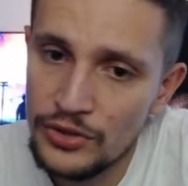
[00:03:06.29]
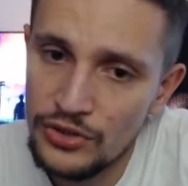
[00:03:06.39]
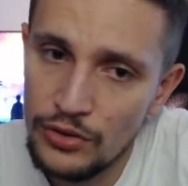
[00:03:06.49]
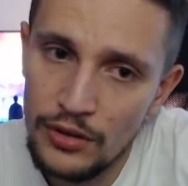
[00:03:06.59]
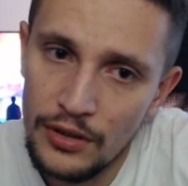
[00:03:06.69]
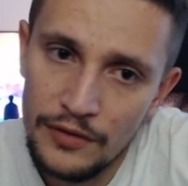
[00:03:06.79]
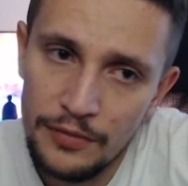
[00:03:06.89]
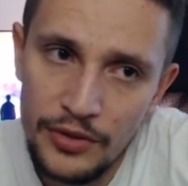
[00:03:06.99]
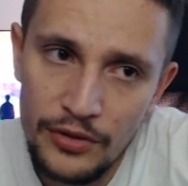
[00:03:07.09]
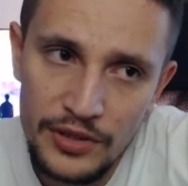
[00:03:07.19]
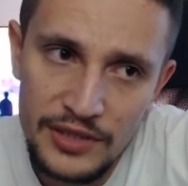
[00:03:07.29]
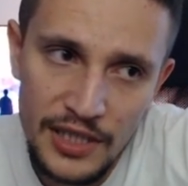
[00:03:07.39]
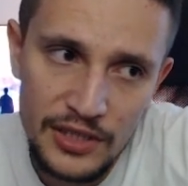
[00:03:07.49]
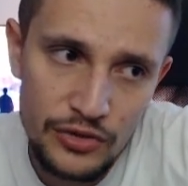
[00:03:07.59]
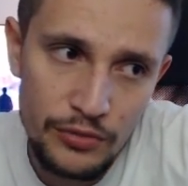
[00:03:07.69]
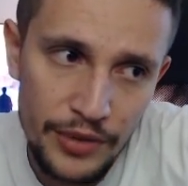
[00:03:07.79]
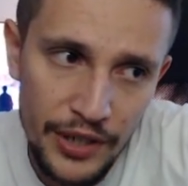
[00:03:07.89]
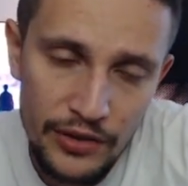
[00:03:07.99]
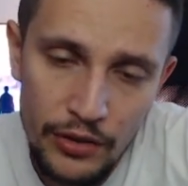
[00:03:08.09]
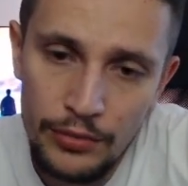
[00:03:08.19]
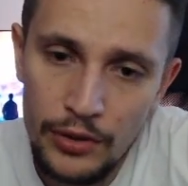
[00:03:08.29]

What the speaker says: or if Bitcoin decides to break down below